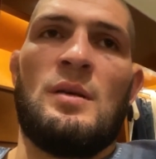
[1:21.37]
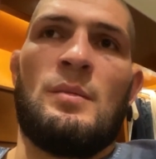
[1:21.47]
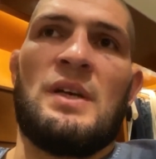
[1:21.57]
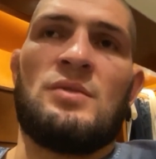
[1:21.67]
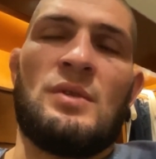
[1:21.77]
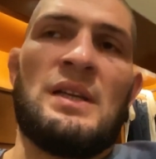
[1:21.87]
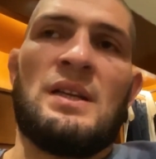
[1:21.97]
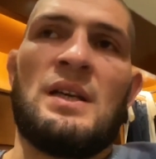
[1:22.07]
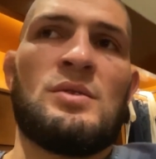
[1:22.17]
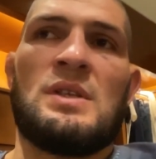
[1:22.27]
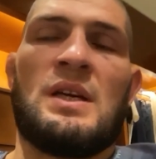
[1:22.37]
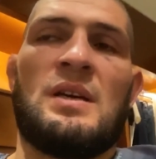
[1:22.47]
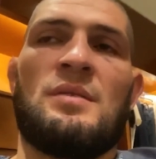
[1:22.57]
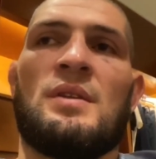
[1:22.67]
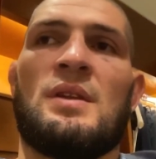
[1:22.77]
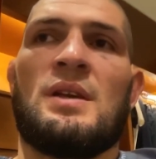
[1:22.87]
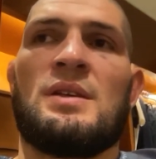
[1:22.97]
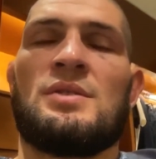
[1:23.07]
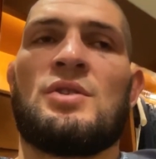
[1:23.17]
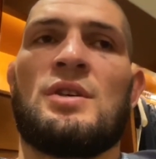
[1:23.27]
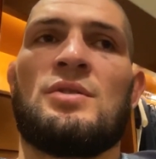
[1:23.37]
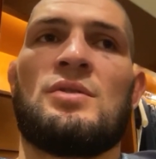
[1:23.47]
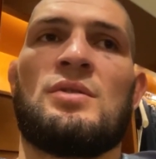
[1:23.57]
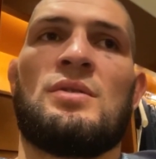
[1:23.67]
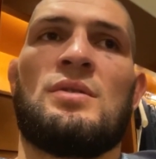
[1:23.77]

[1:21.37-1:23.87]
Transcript: but right now is like everything is changed.